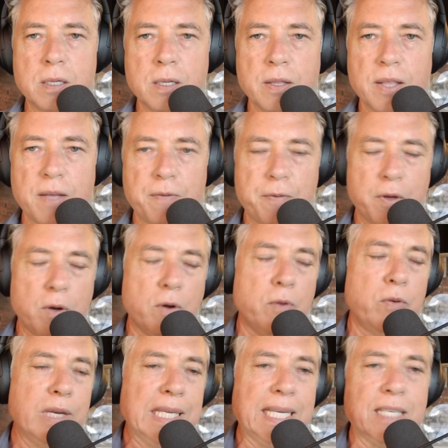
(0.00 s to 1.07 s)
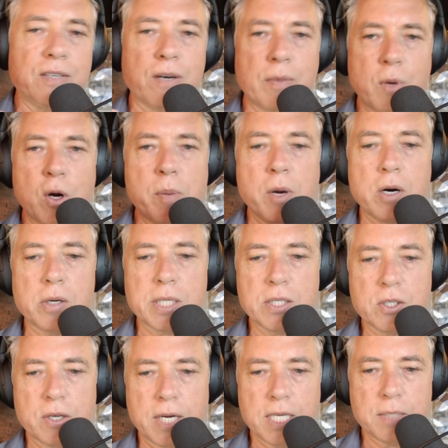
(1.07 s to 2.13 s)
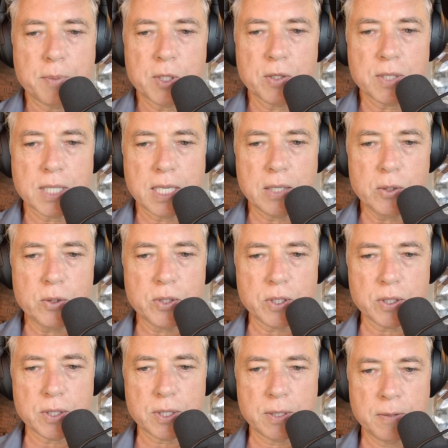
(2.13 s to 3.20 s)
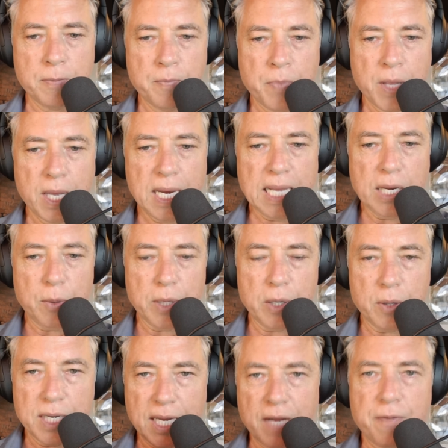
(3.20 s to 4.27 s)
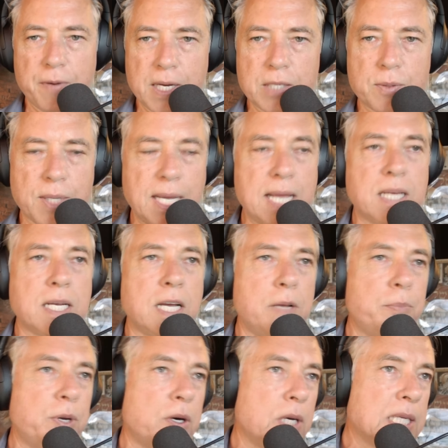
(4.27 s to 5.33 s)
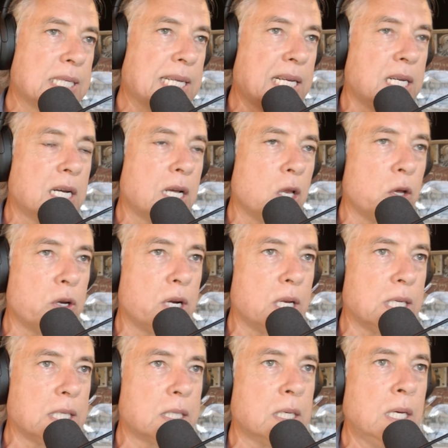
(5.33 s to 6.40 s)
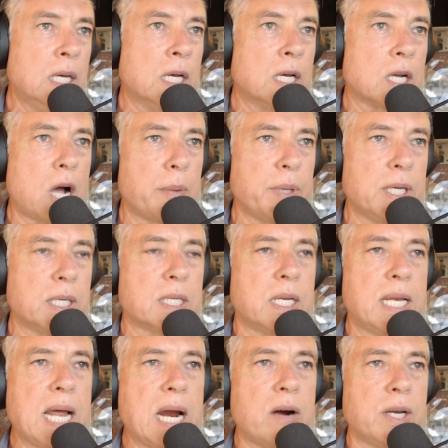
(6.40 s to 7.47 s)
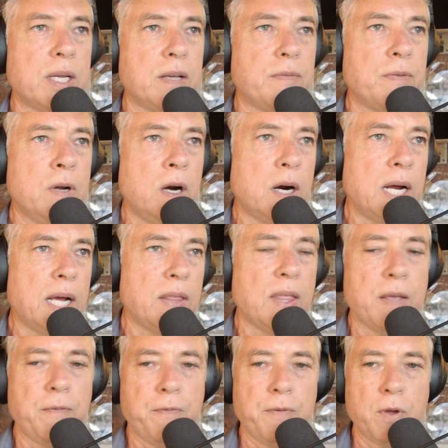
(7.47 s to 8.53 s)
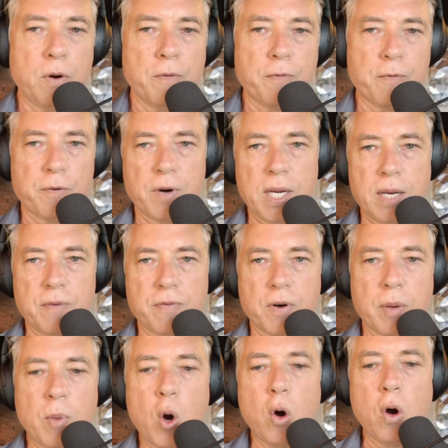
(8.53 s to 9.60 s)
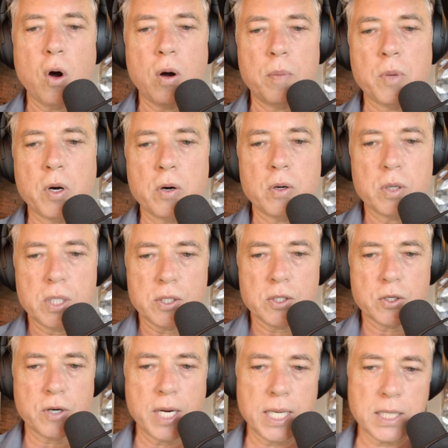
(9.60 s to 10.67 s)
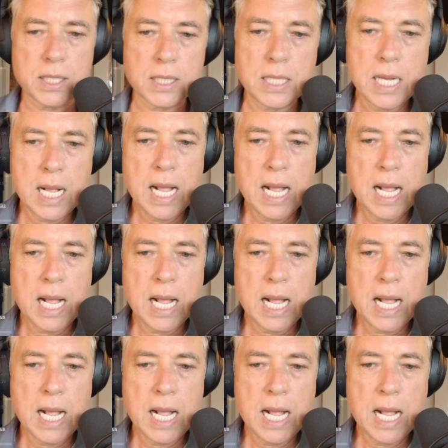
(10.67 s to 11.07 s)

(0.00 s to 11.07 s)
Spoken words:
They feel released from all moral constraints because they're losers. And anyone who identifies with the anti-imperialist, anti-colonialist, communist narrative, right, they feel freed from all moral constraints.